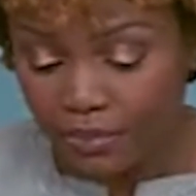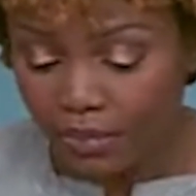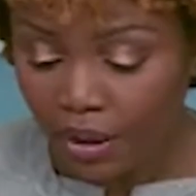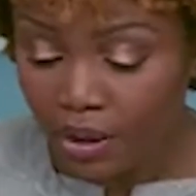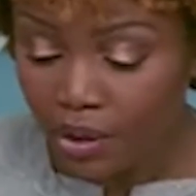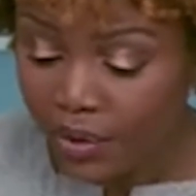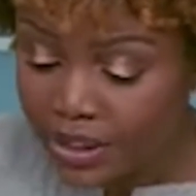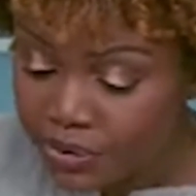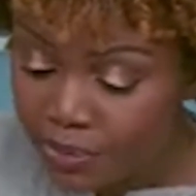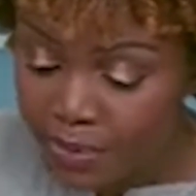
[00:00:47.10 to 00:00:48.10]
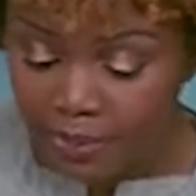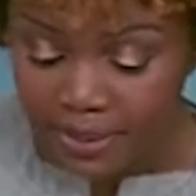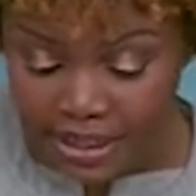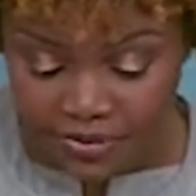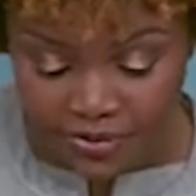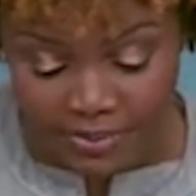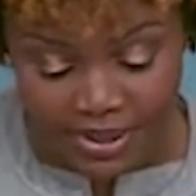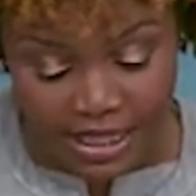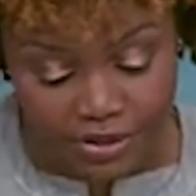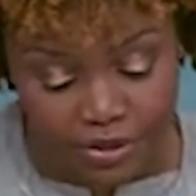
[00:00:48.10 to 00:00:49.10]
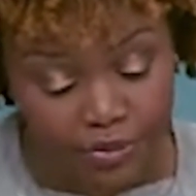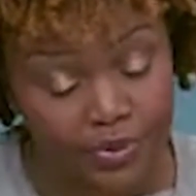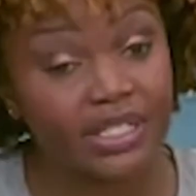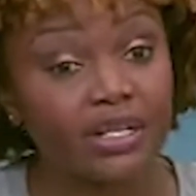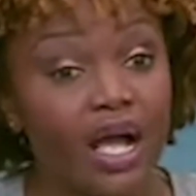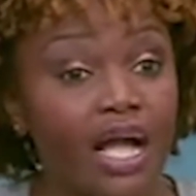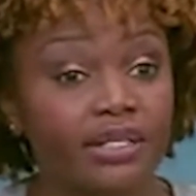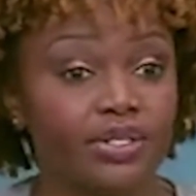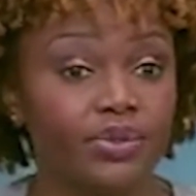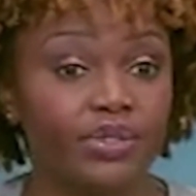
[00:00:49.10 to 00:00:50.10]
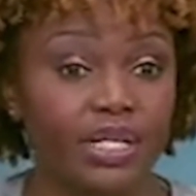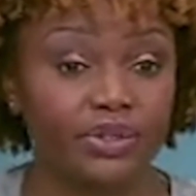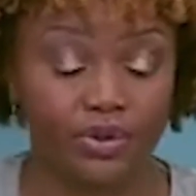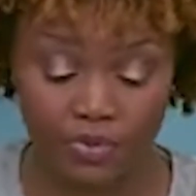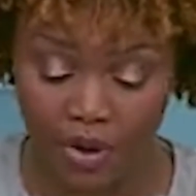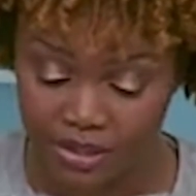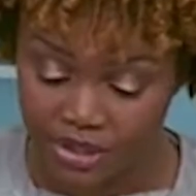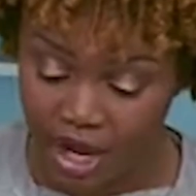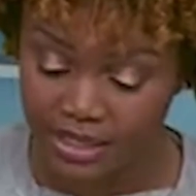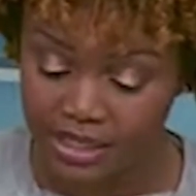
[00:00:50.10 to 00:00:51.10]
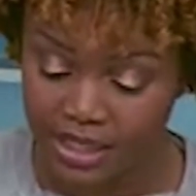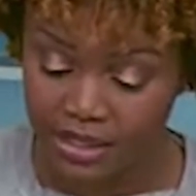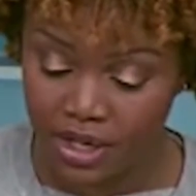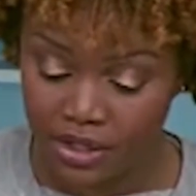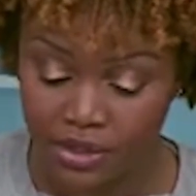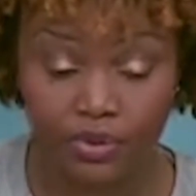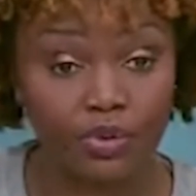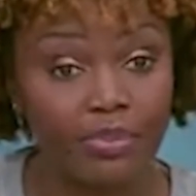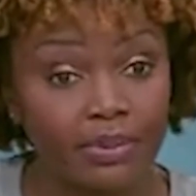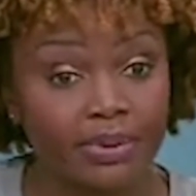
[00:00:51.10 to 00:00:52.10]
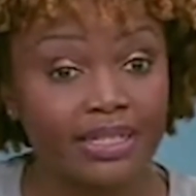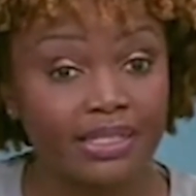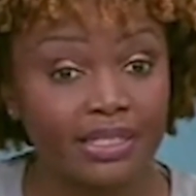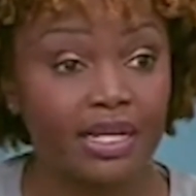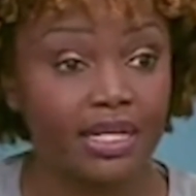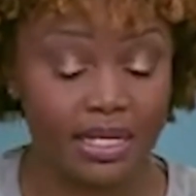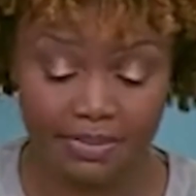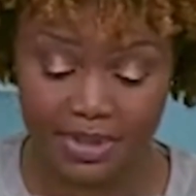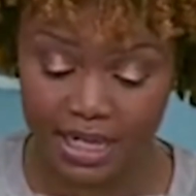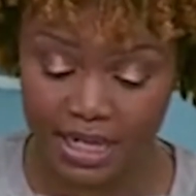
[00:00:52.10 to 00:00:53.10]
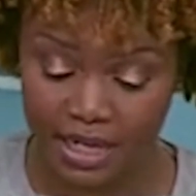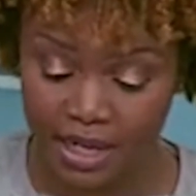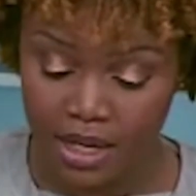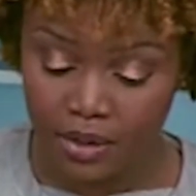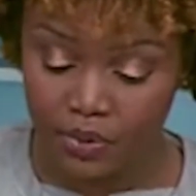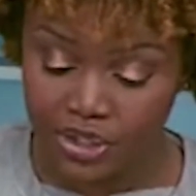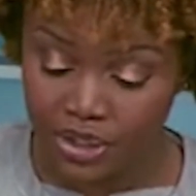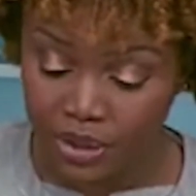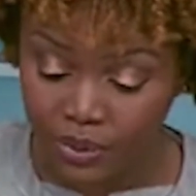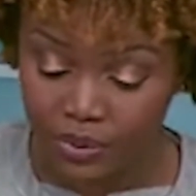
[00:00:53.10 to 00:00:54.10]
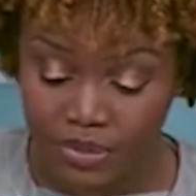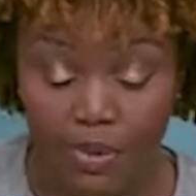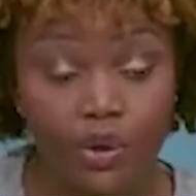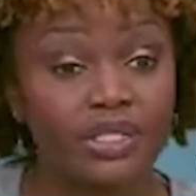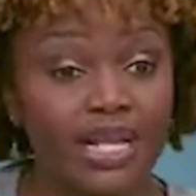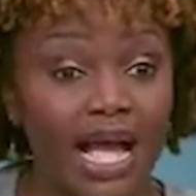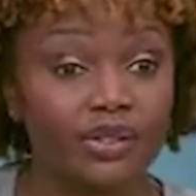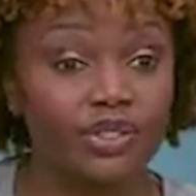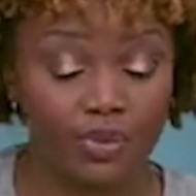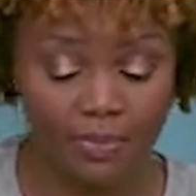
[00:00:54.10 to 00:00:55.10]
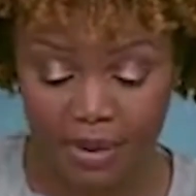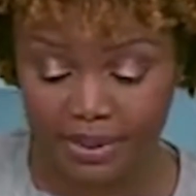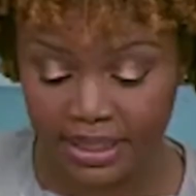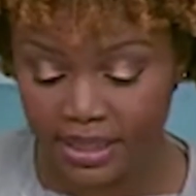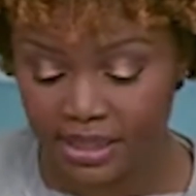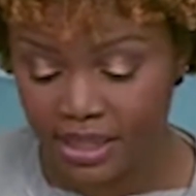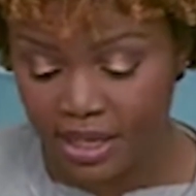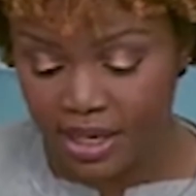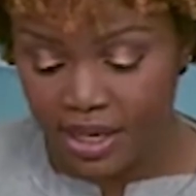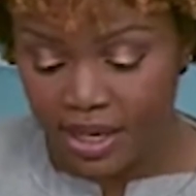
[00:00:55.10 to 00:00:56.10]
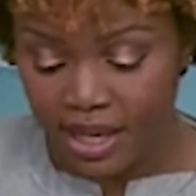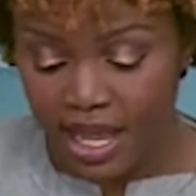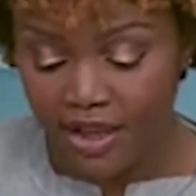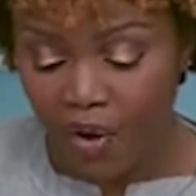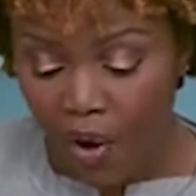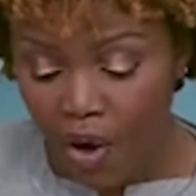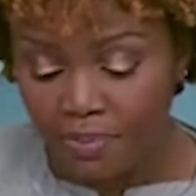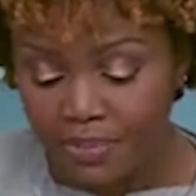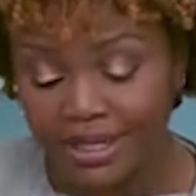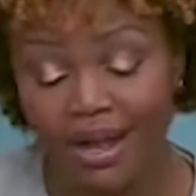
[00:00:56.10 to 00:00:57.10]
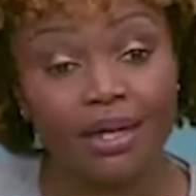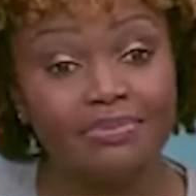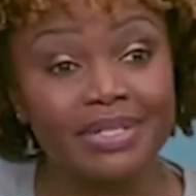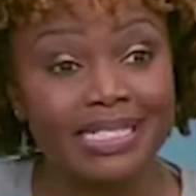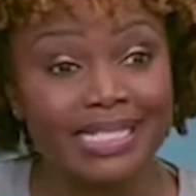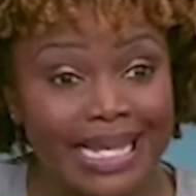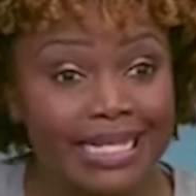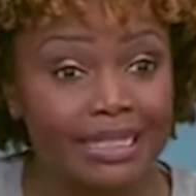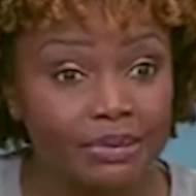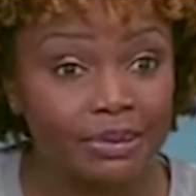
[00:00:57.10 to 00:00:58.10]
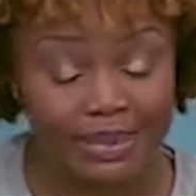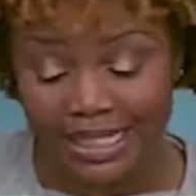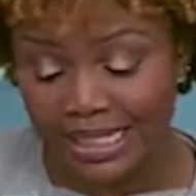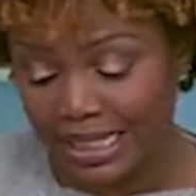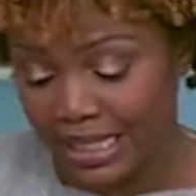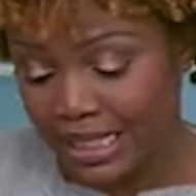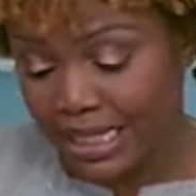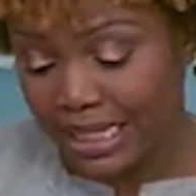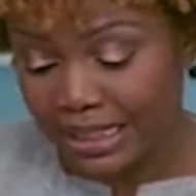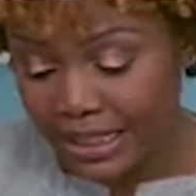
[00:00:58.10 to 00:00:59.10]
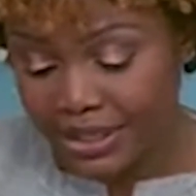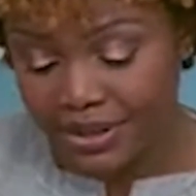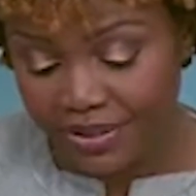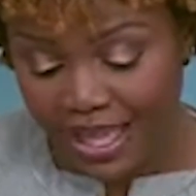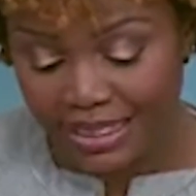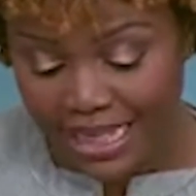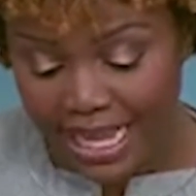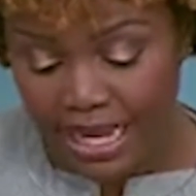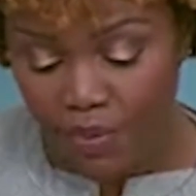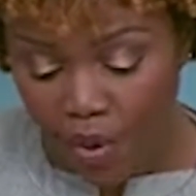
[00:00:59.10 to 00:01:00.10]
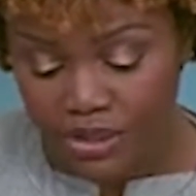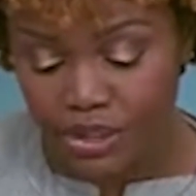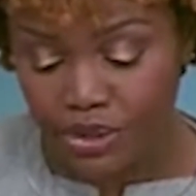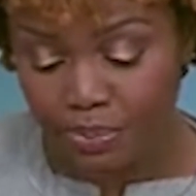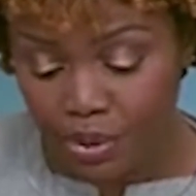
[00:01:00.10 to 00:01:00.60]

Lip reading: Congressional Republicans from Senator Rick Scott to Senator Ron Johnson to the Republican Study Committee, which includes most House Republicans, have all been unmistakably clear that they want to put